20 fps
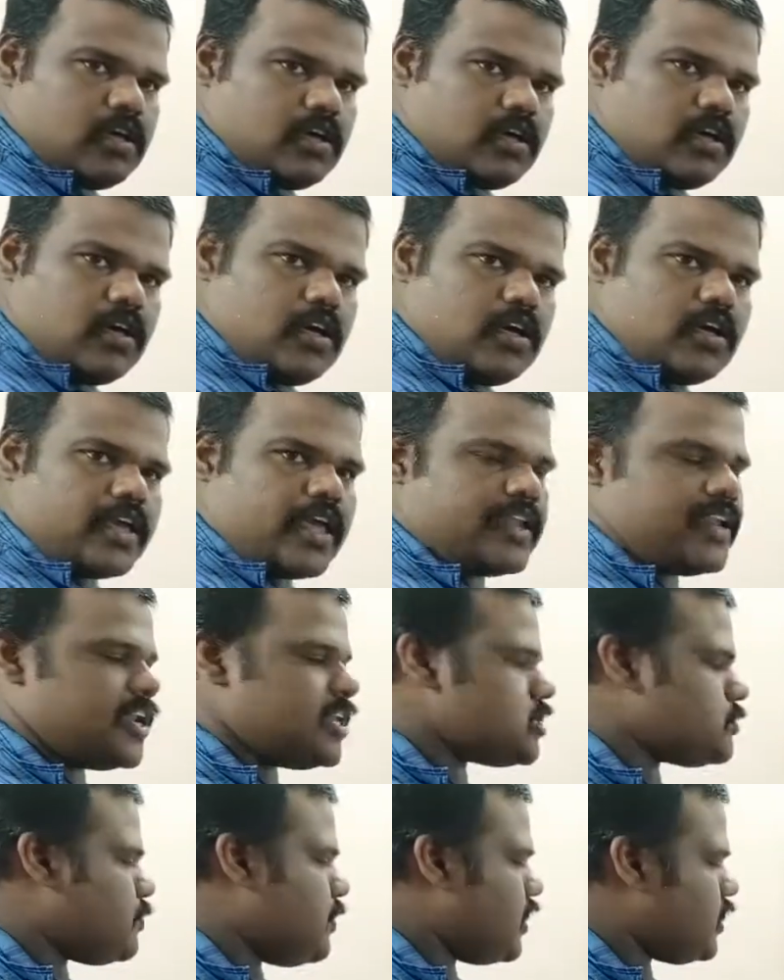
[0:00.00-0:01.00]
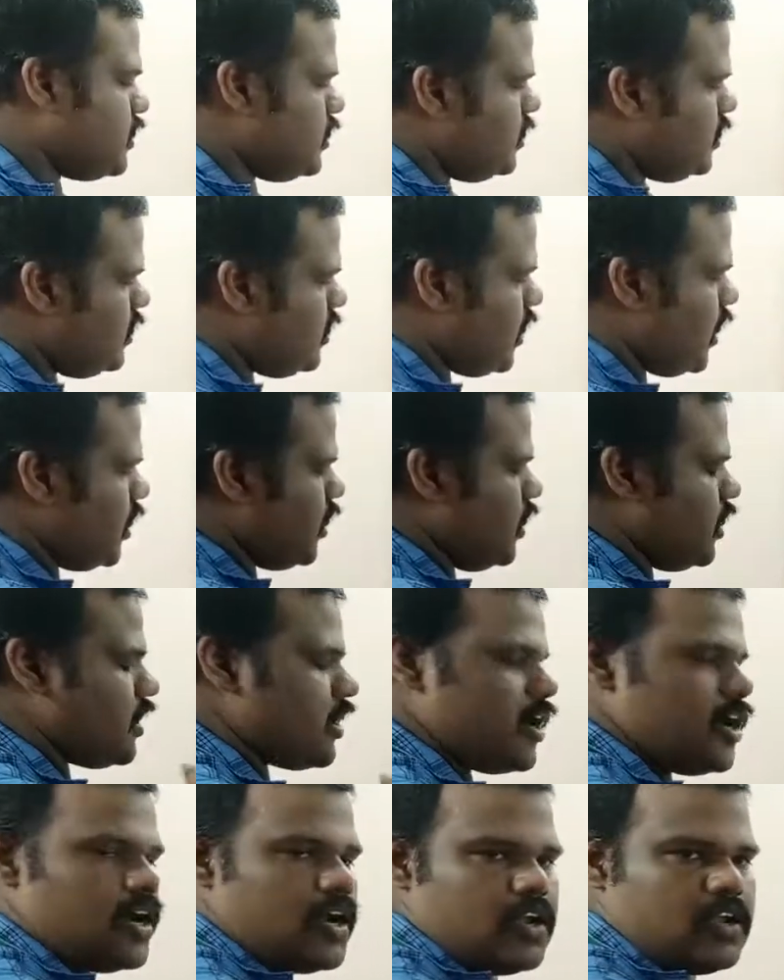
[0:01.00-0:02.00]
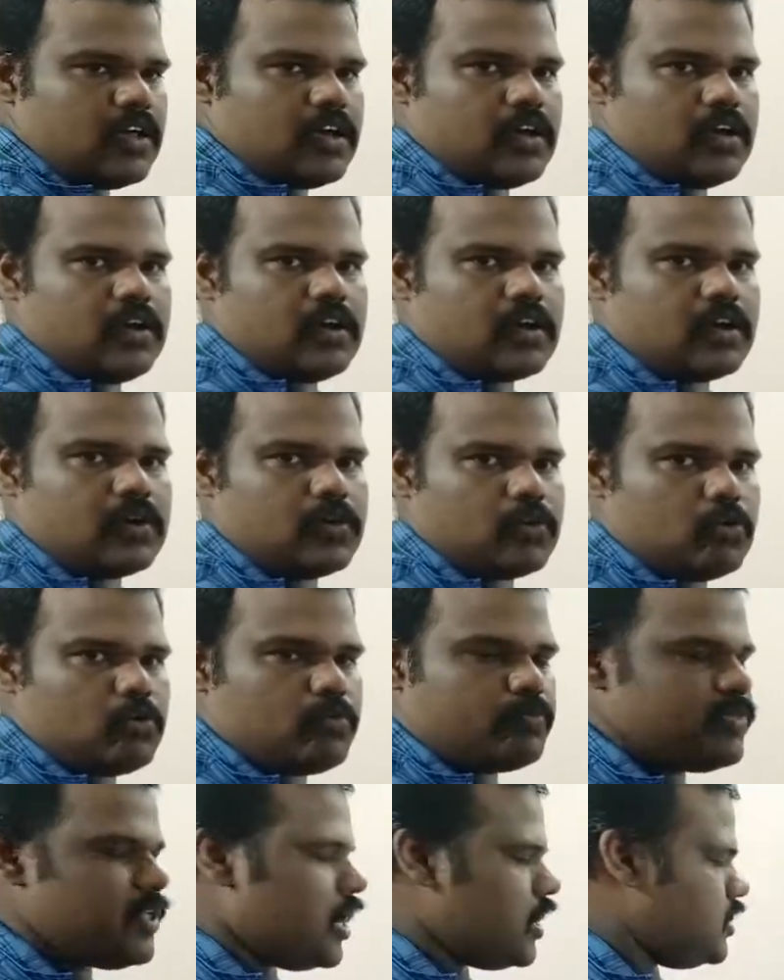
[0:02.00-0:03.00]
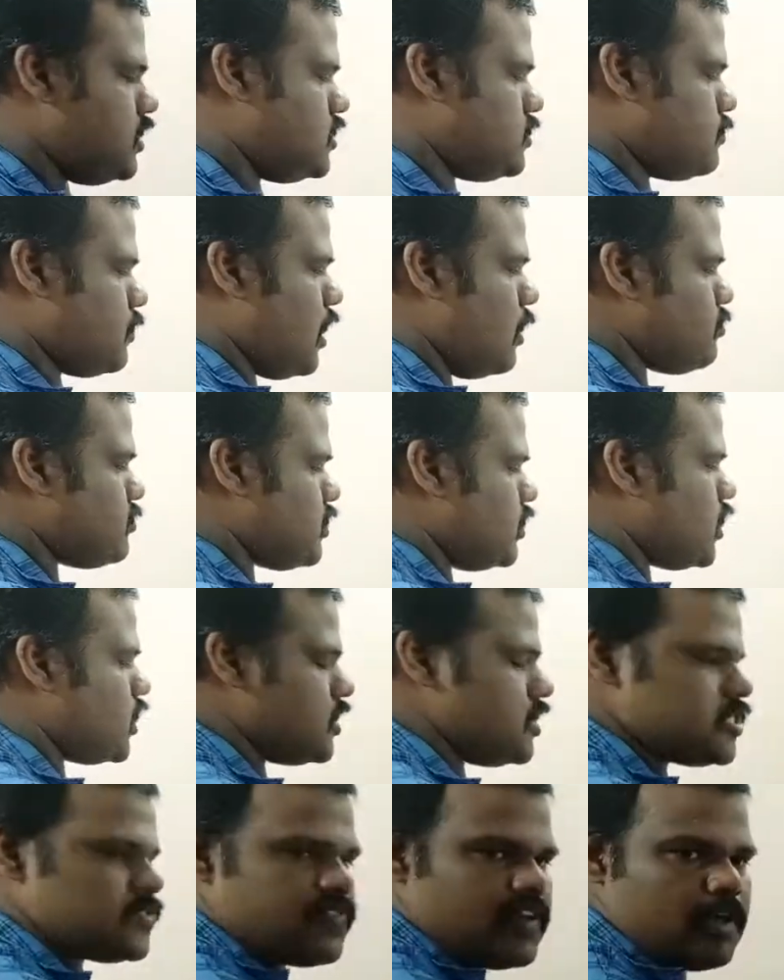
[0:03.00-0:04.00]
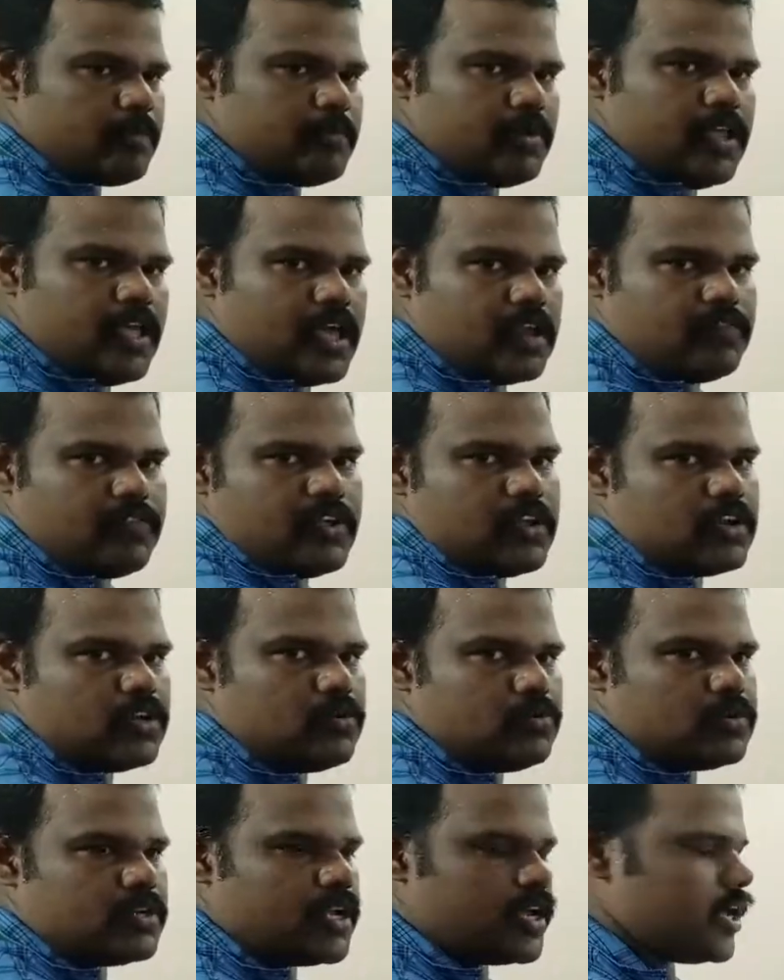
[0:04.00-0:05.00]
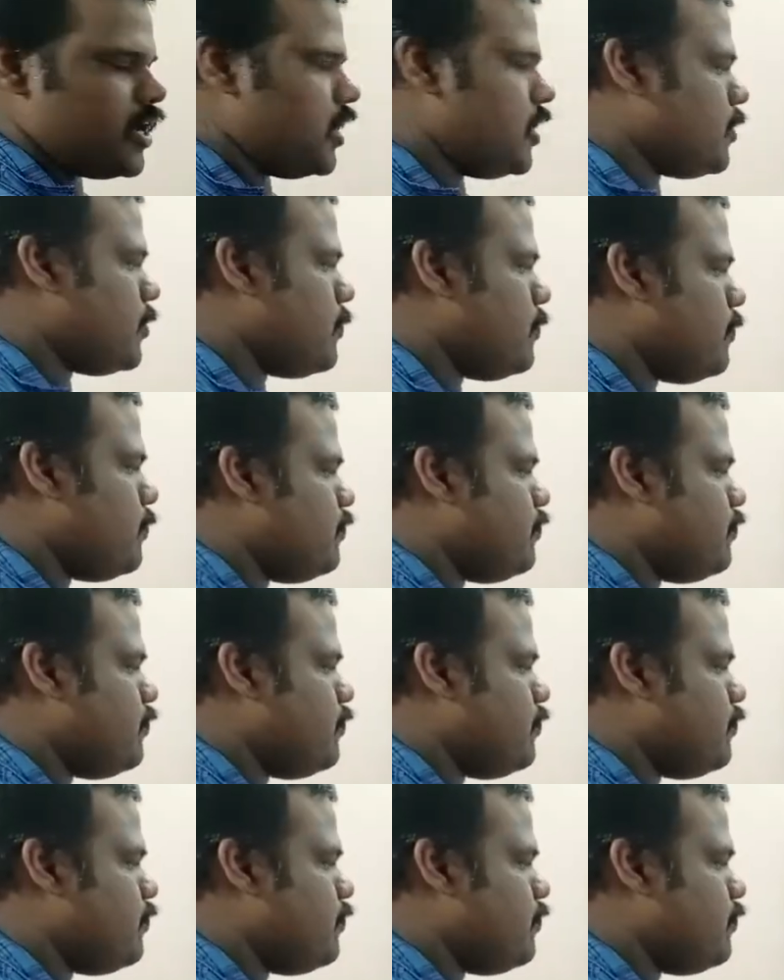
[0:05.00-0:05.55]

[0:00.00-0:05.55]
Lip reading: I can inspect and you can group that this comes under this family, and we will do it again.